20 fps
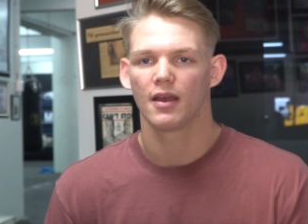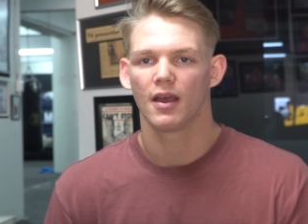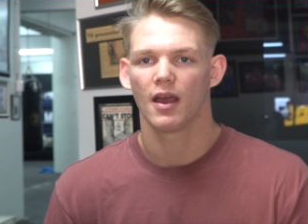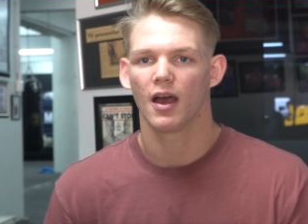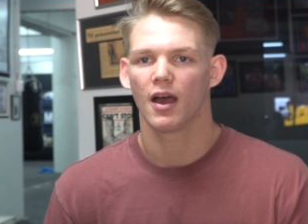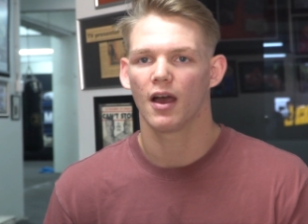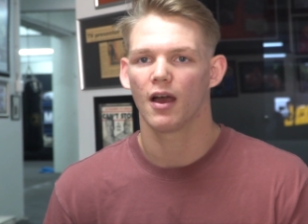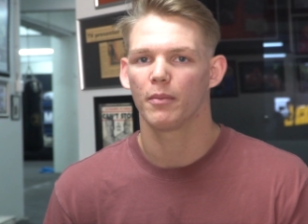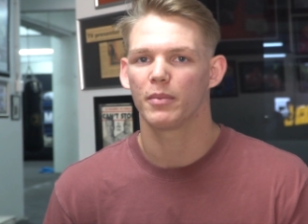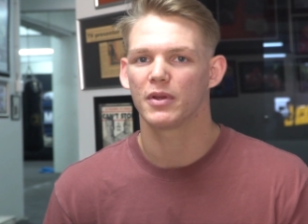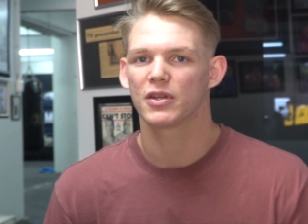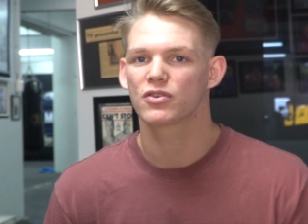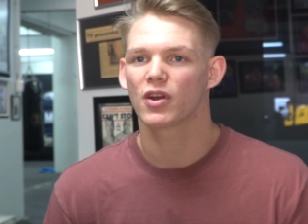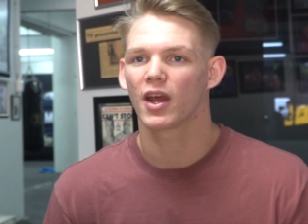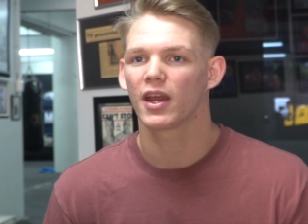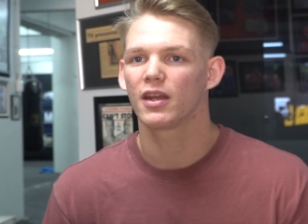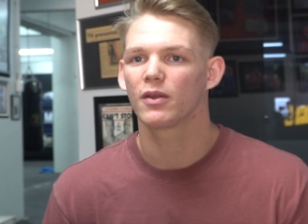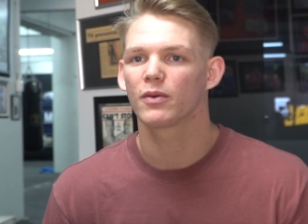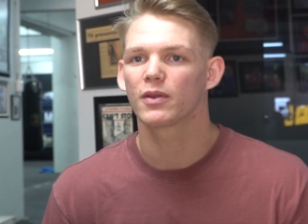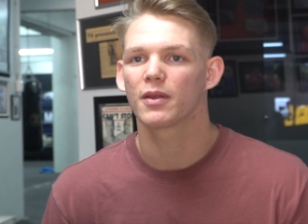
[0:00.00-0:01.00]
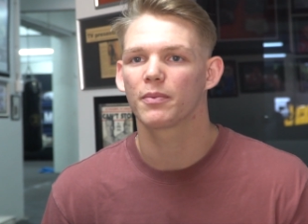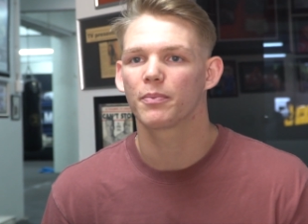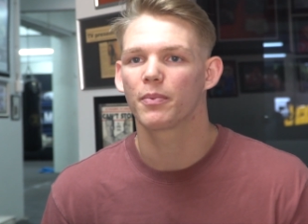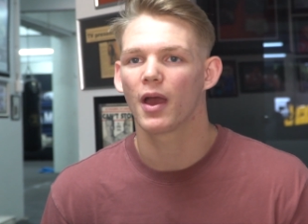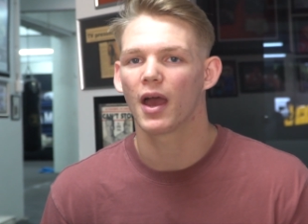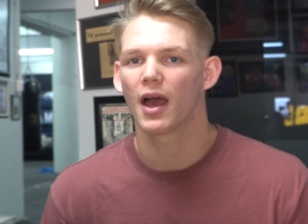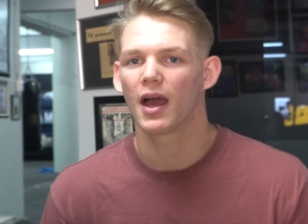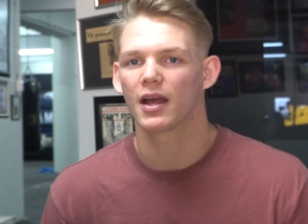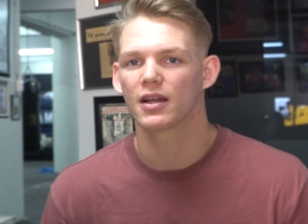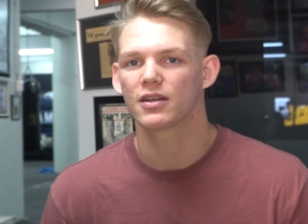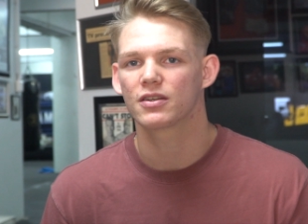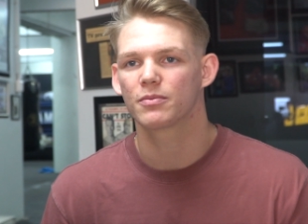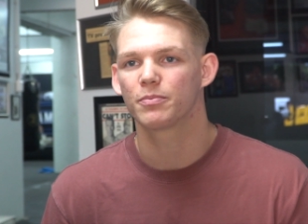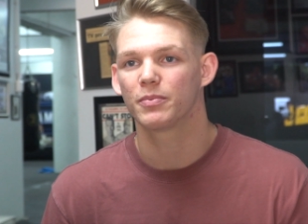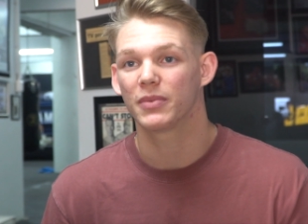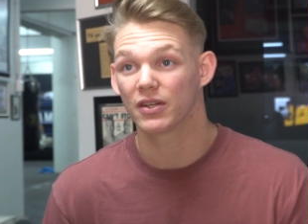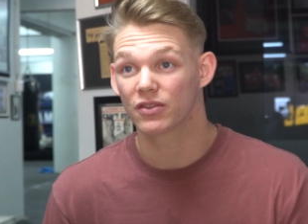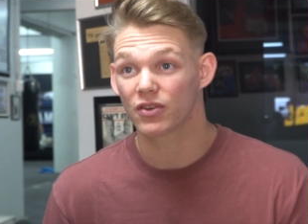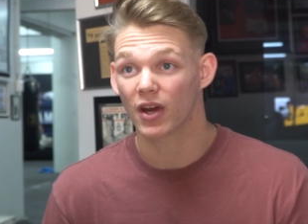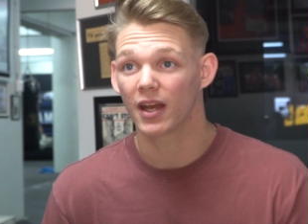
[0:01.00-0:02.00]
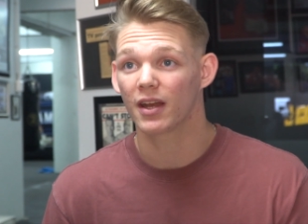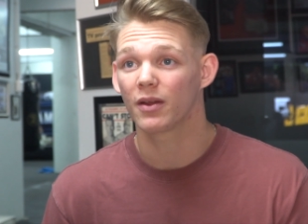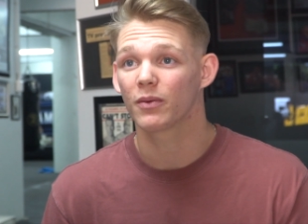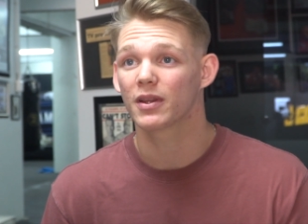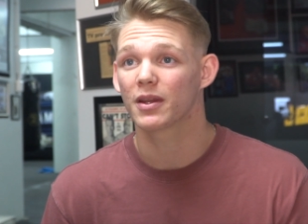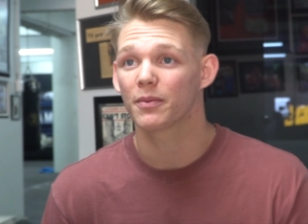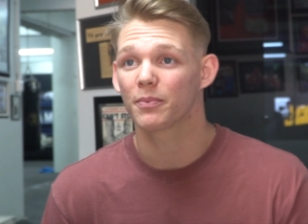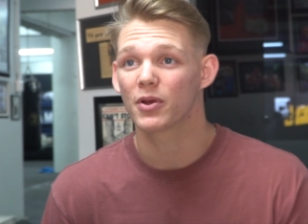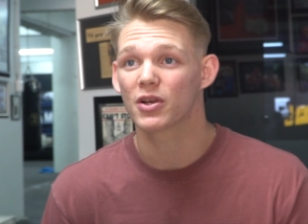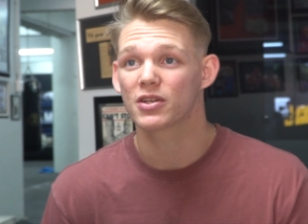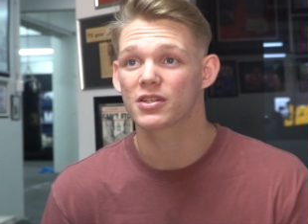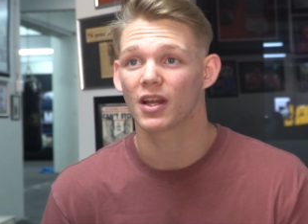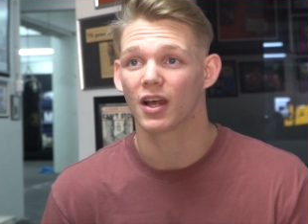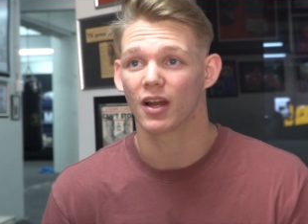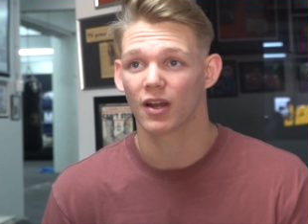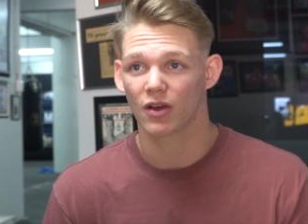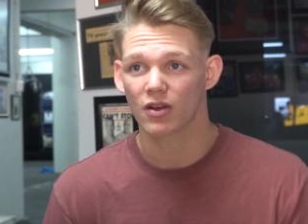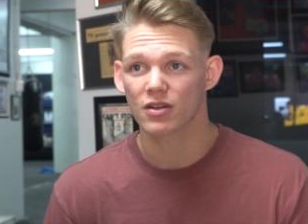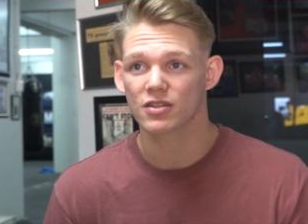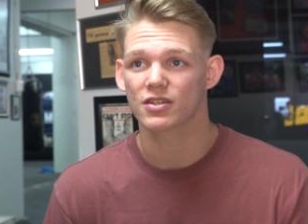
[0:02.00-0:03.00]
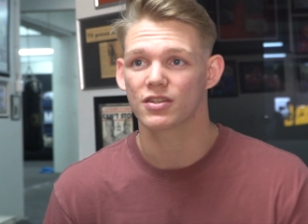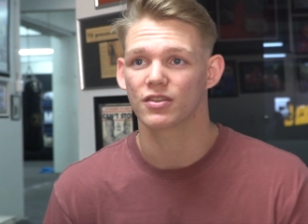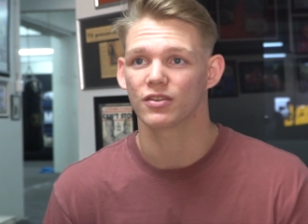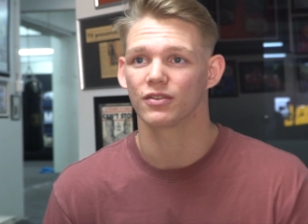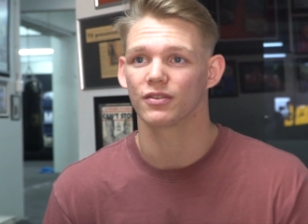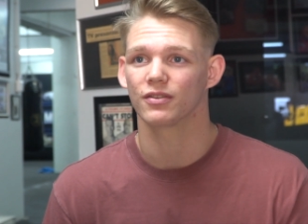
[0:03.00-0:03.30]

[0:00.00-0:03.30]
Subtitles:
I've been training with the person I lost to.